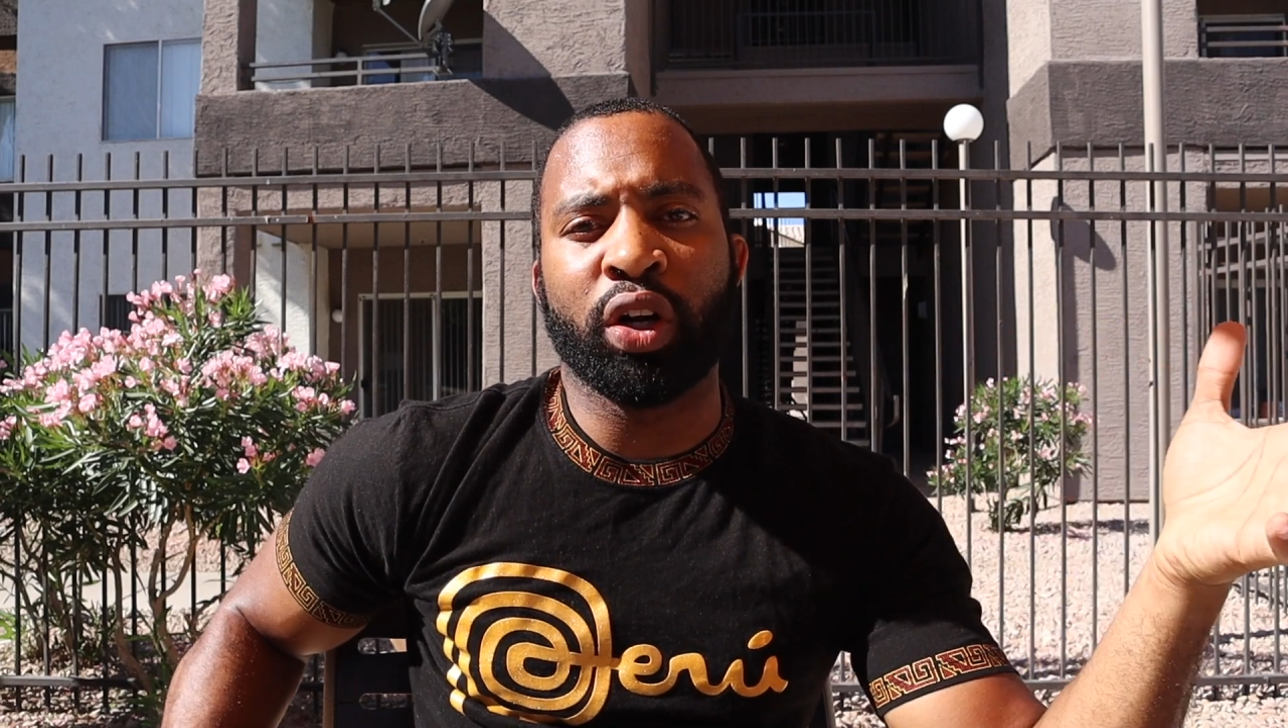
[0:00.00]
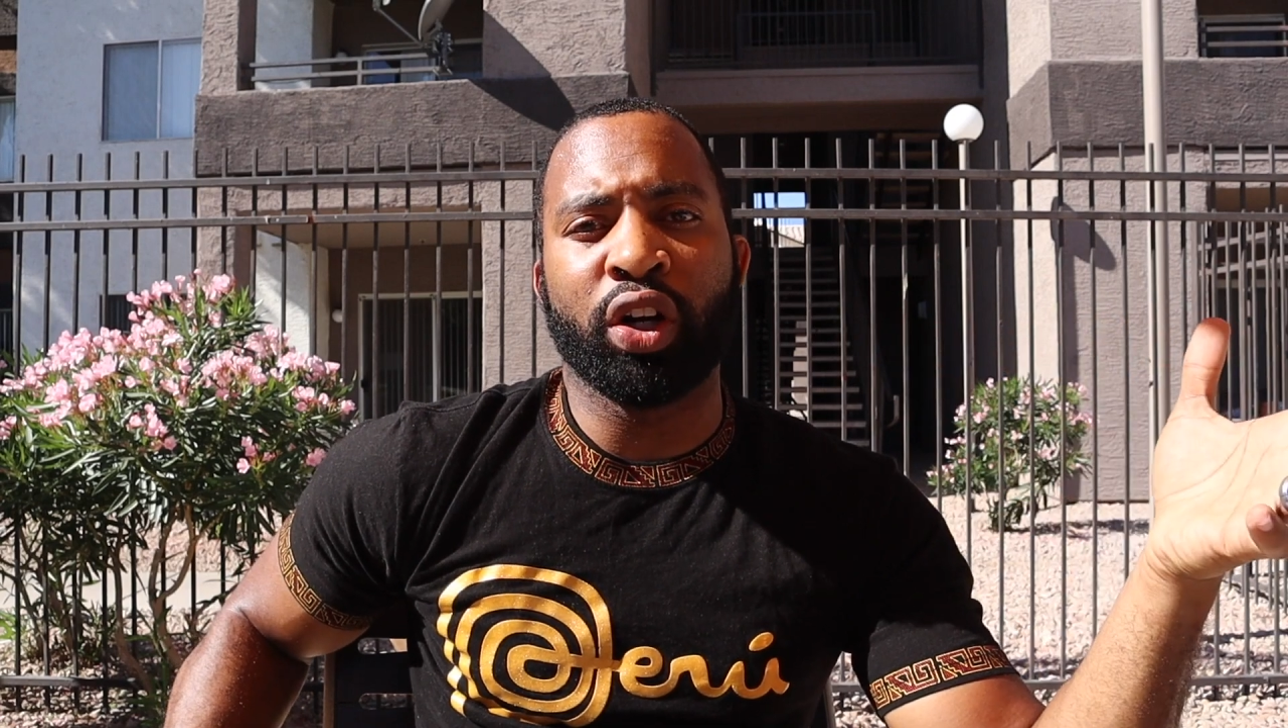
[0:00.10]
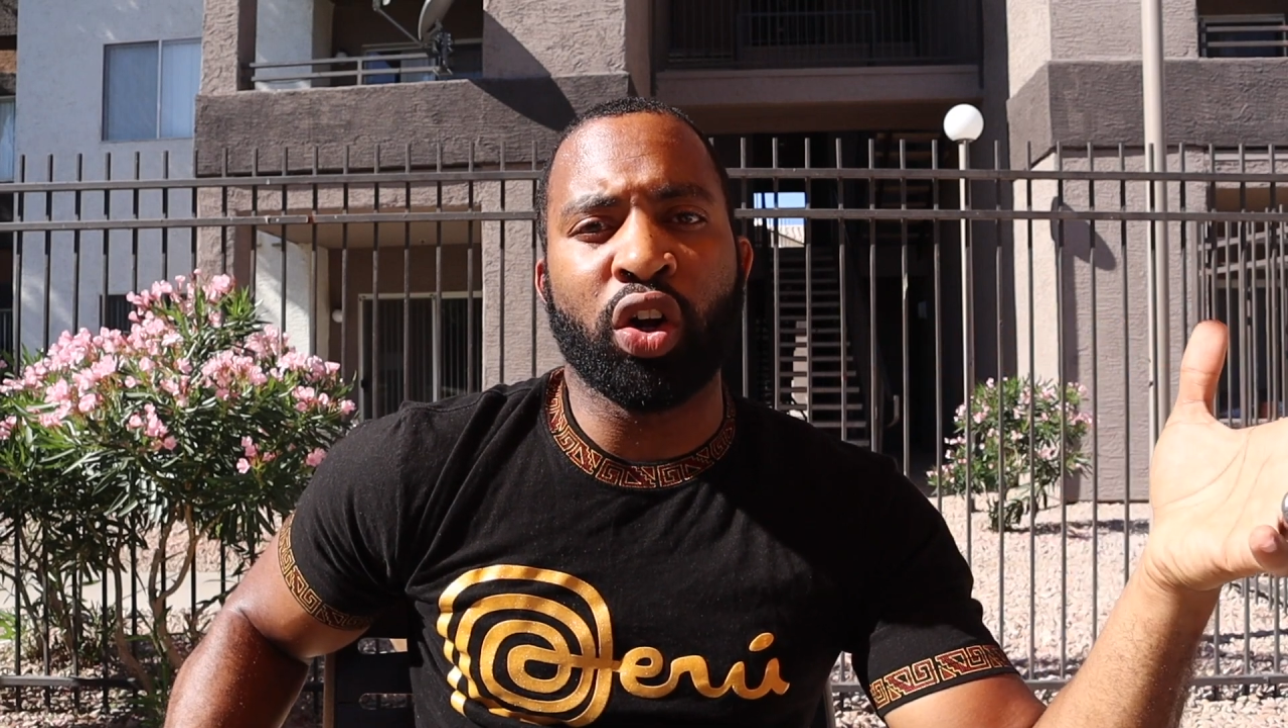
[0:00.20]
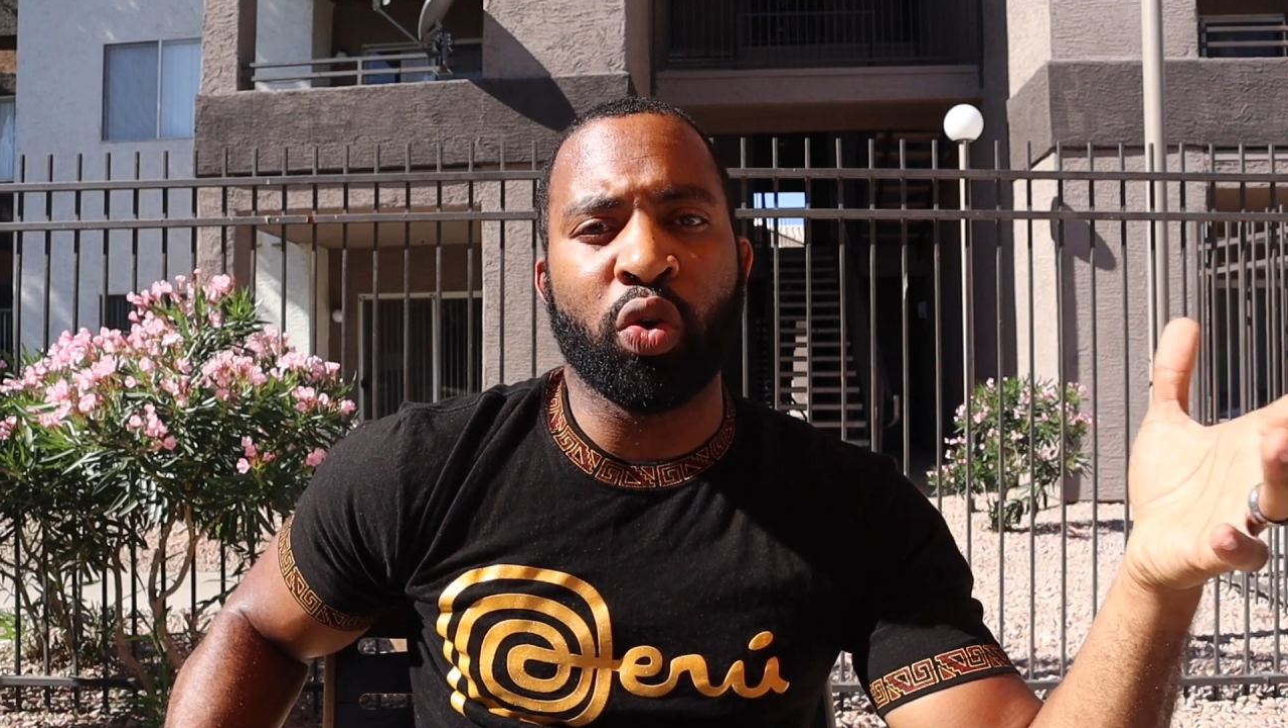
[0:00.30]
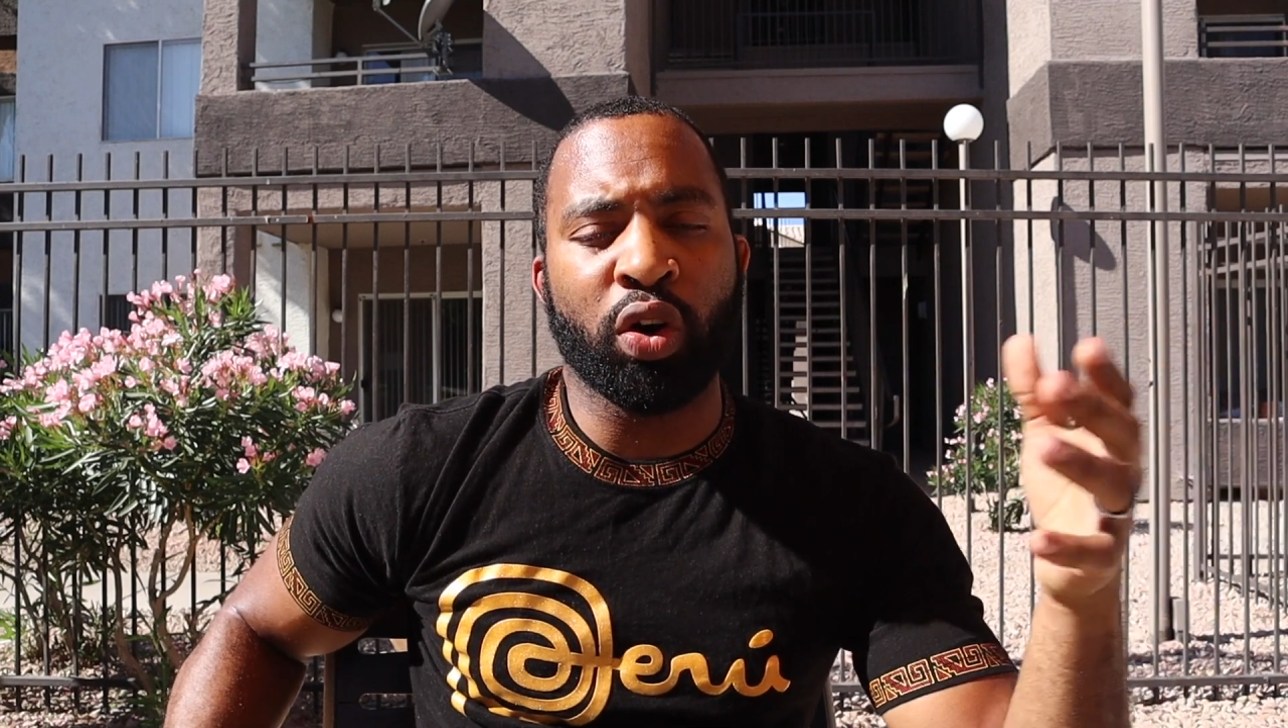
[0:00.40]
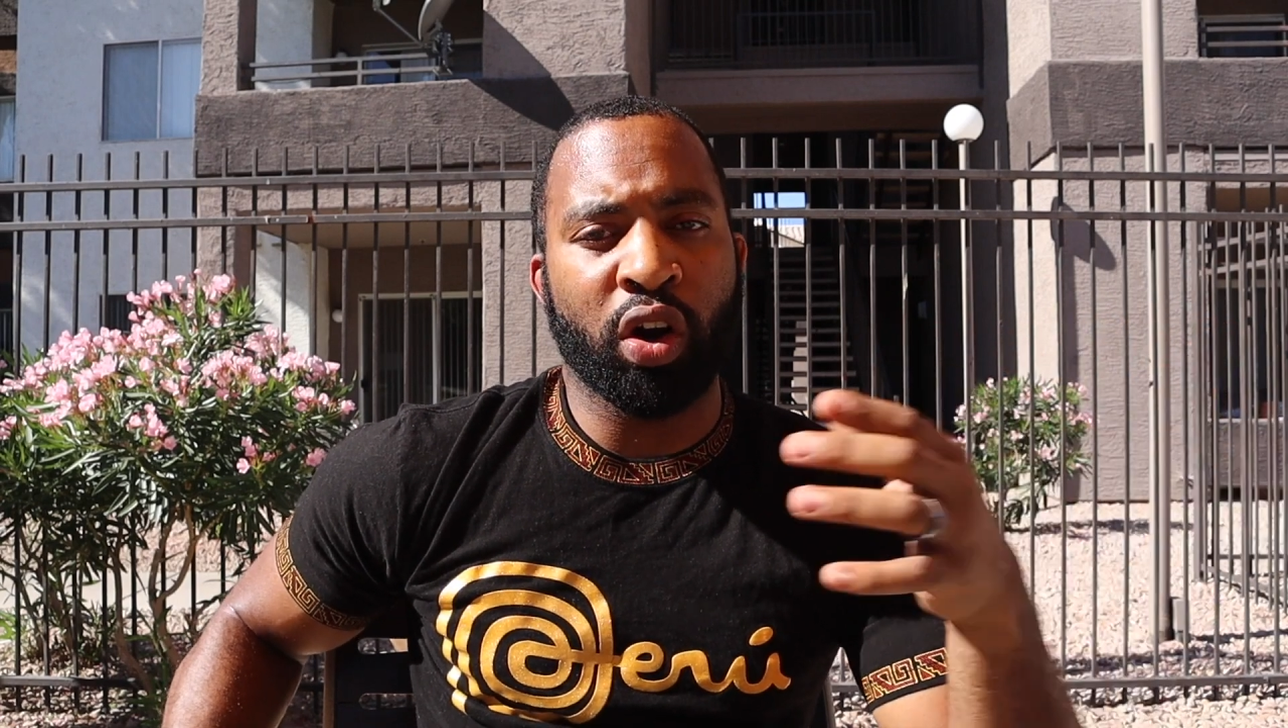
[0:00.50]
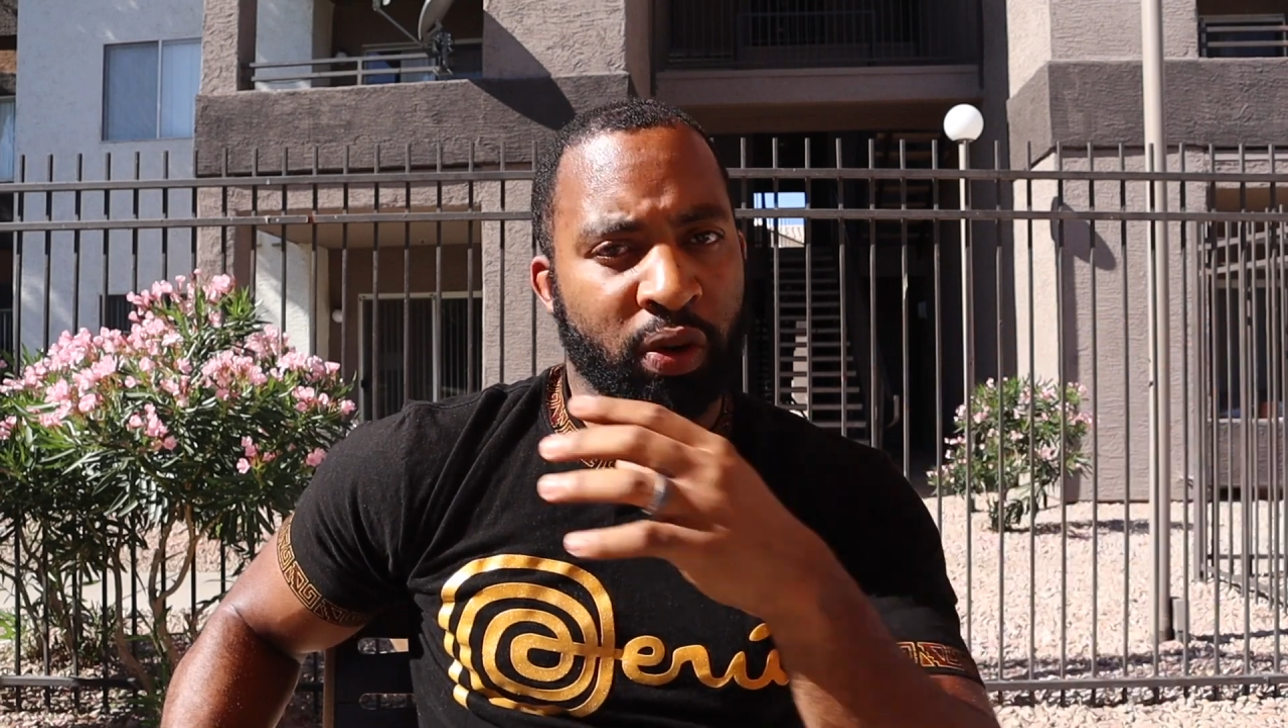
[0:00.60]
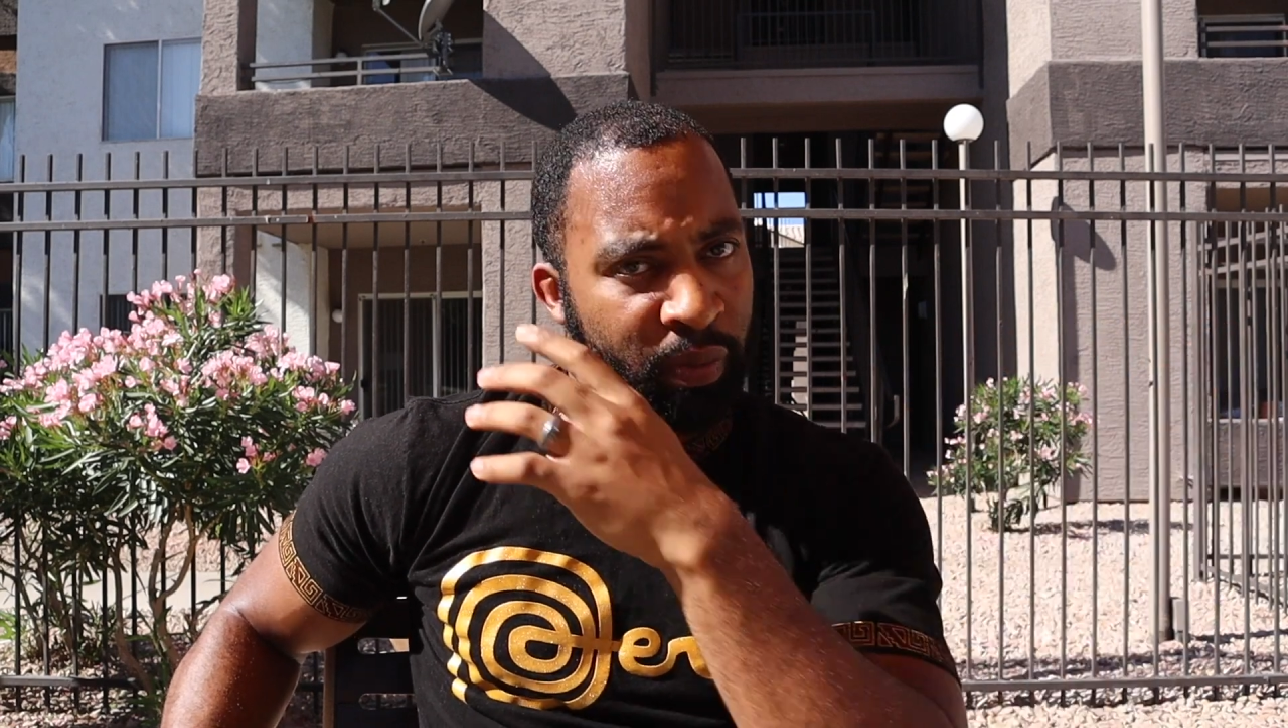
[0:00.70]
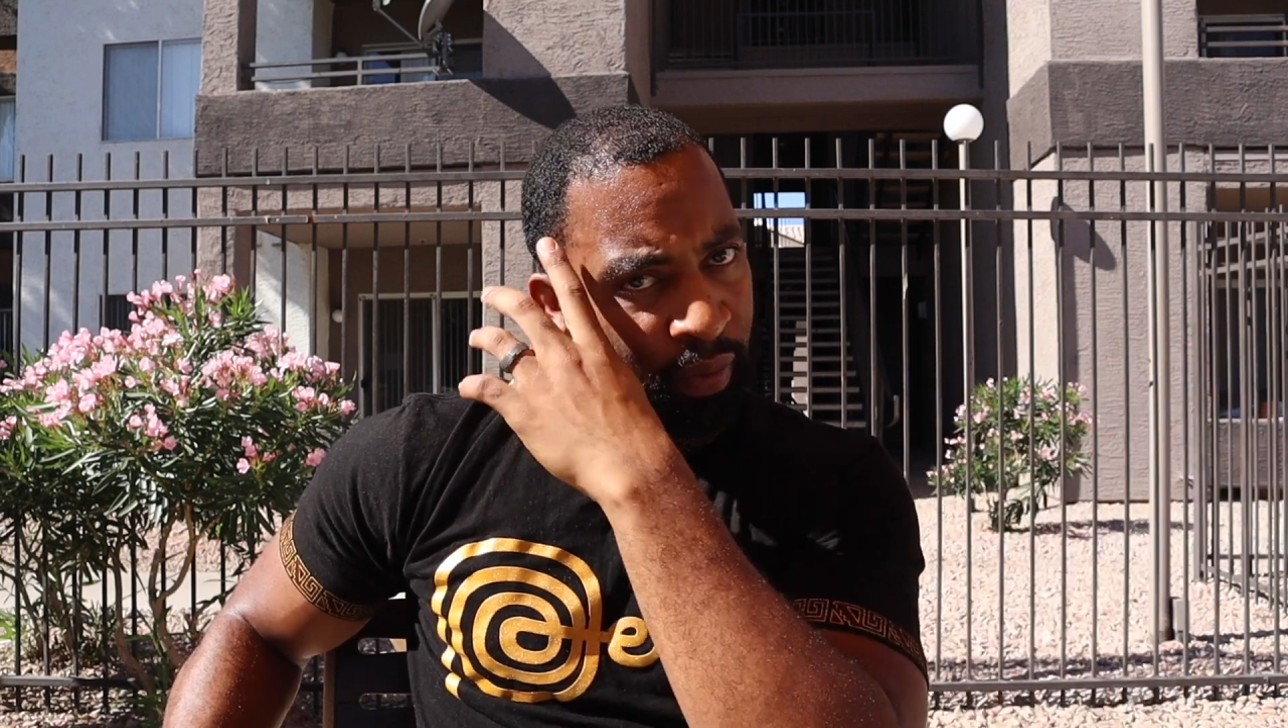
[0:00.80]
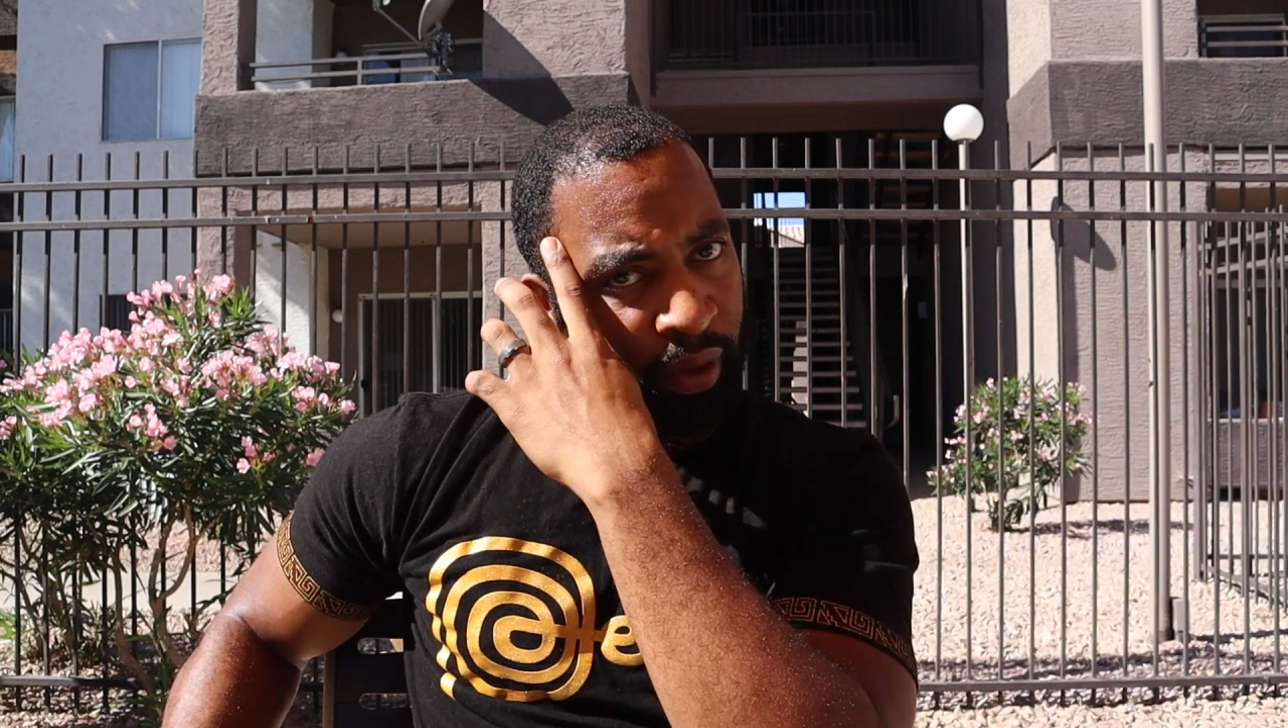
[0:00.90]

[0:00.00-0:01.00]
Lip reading: were to go wrong.